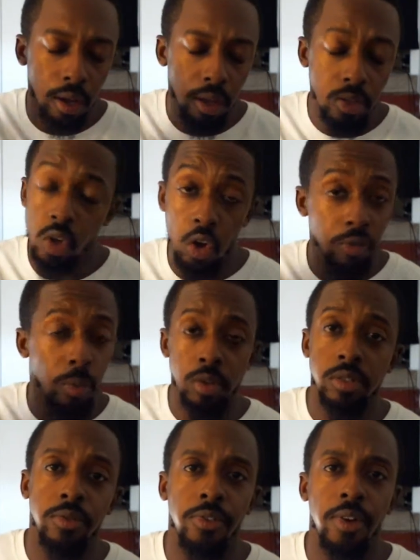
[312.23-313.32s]

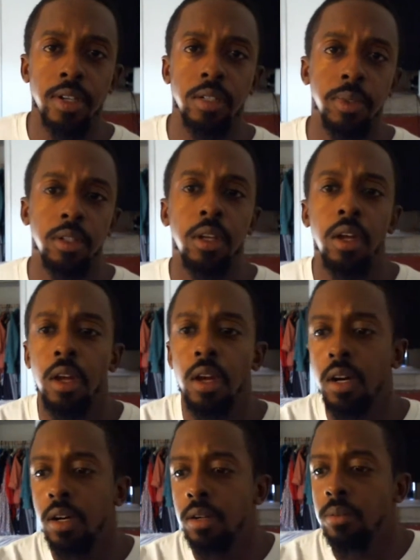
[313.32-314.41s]
sophomores, and freshmen.
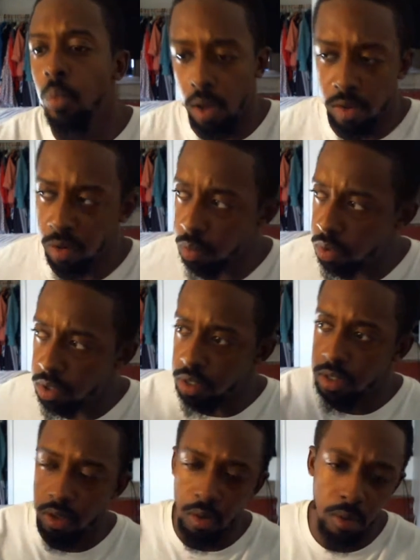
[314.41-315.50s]
Whether it
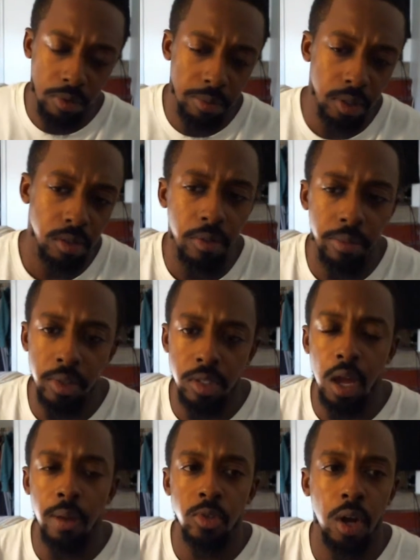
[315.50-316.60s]
was from the
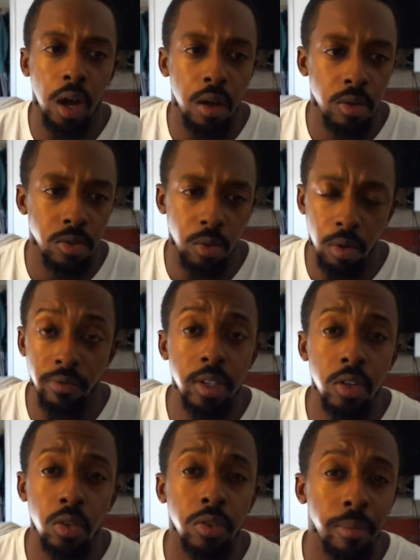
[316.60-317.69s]
time trials or
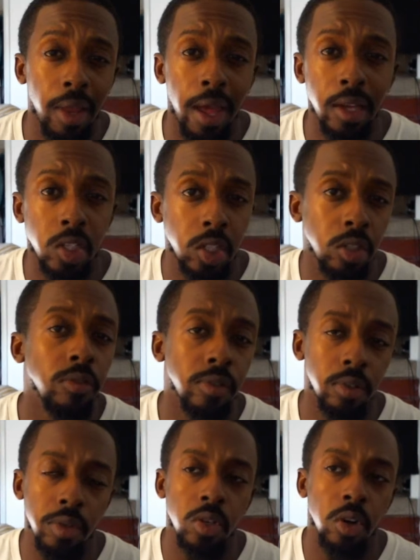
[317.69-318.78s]
videos from last year for
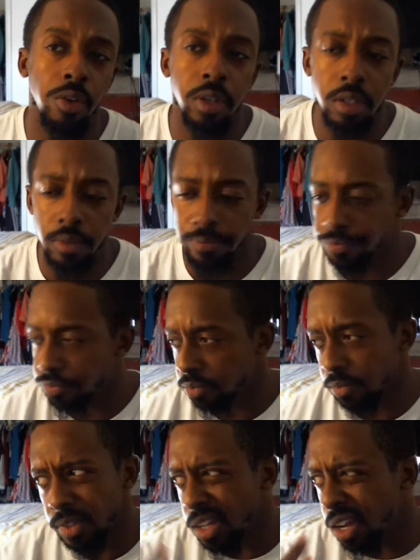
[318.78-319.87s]
the returnees,
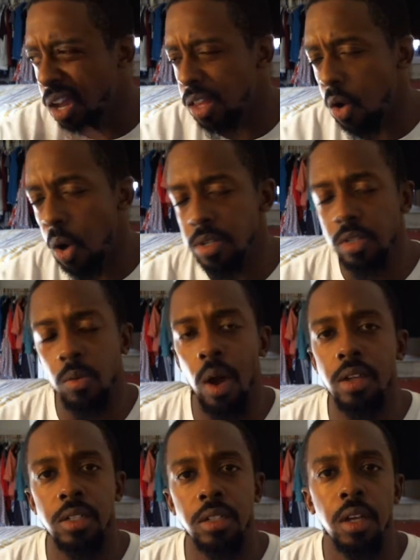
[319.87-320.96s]
and then always just
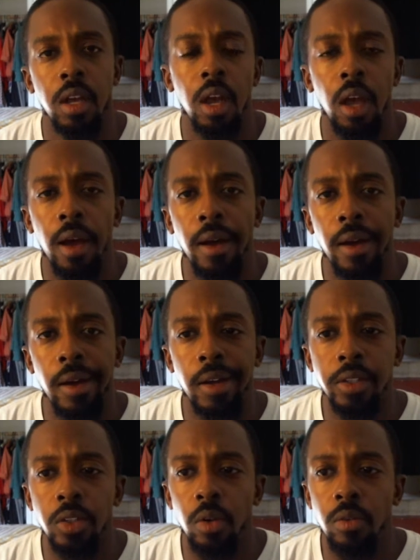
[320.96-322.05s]
watching,
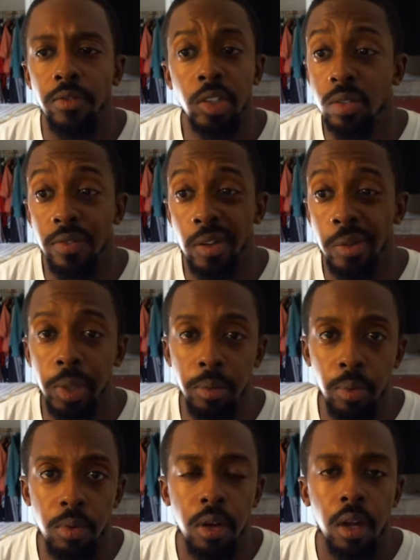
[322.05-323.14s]
videos of other
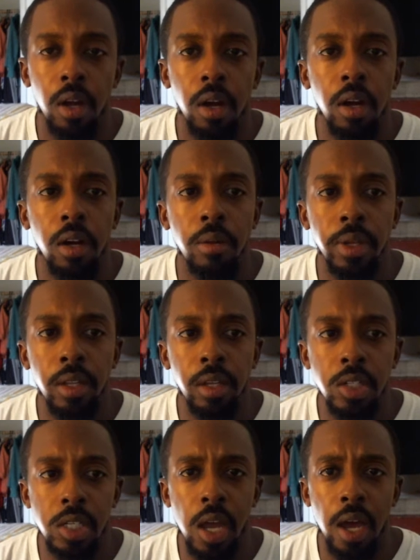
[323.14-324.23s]
people, and then
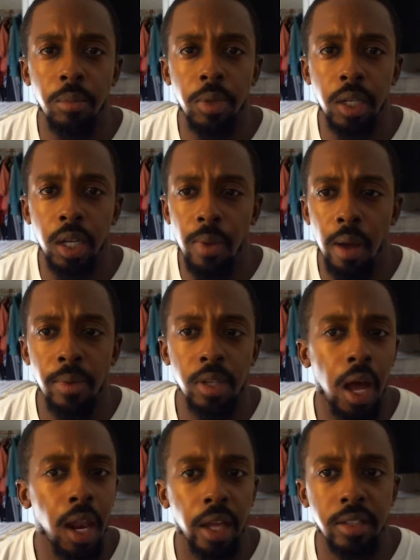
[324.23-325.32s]
just kind of being able.
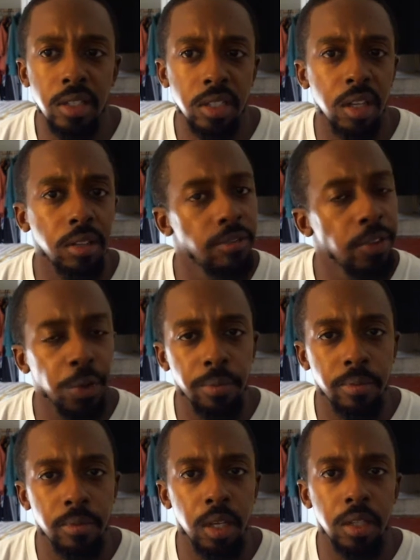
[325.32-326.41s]
I like to study film.
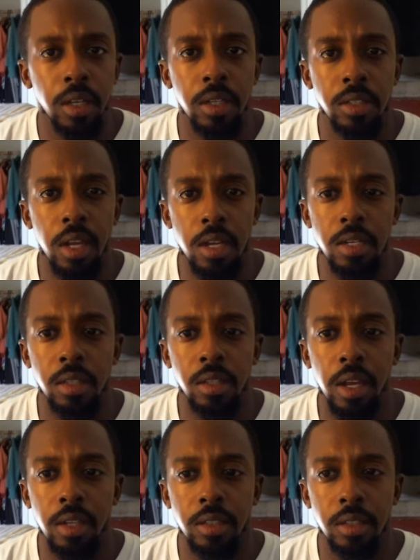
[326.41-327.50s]

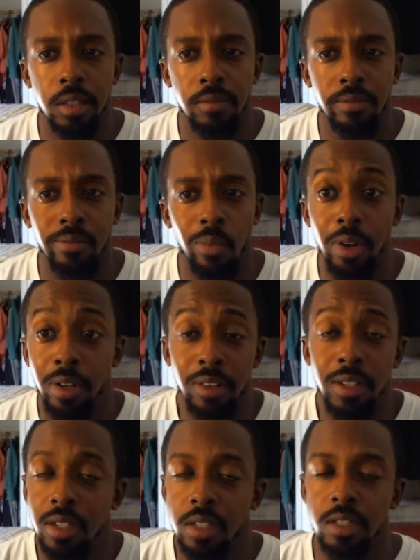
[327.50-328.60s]
That's one of the
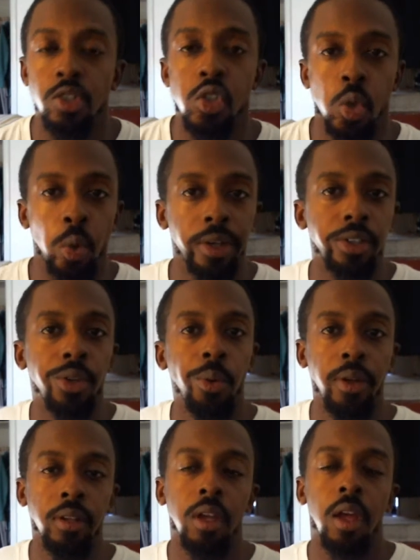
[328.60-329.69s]
things I just enjoy
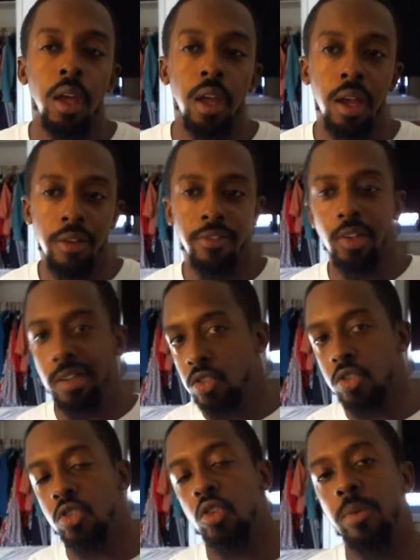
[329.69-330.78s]
doing, and I feel like
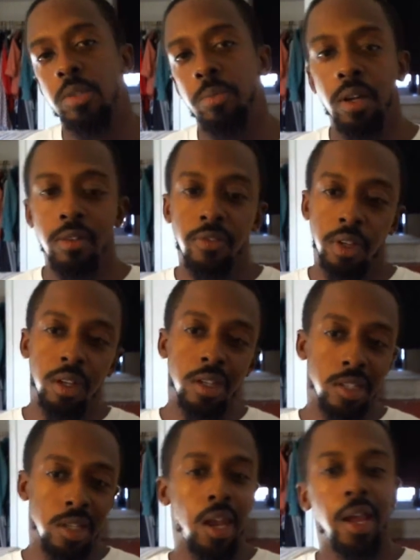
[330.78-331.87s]
there's just so much benefit. And
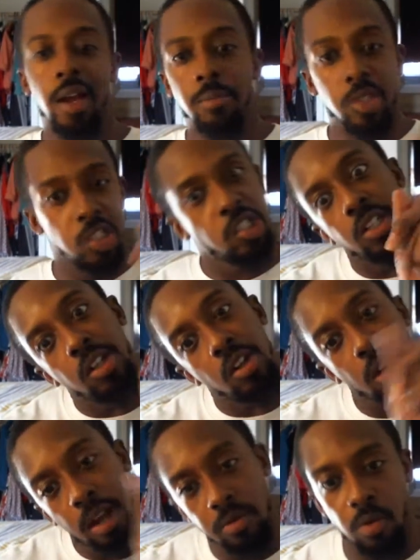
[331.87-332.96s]
it's not like I'm just sitting there
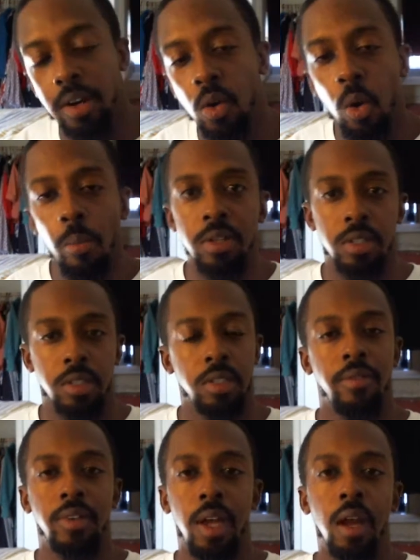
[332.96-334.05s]
like writing a whole bunch of
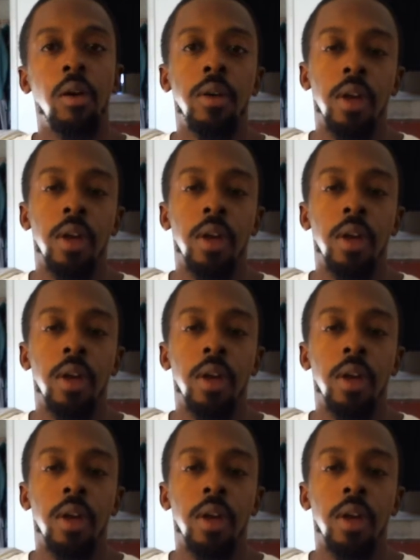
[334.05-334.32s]
stuff down,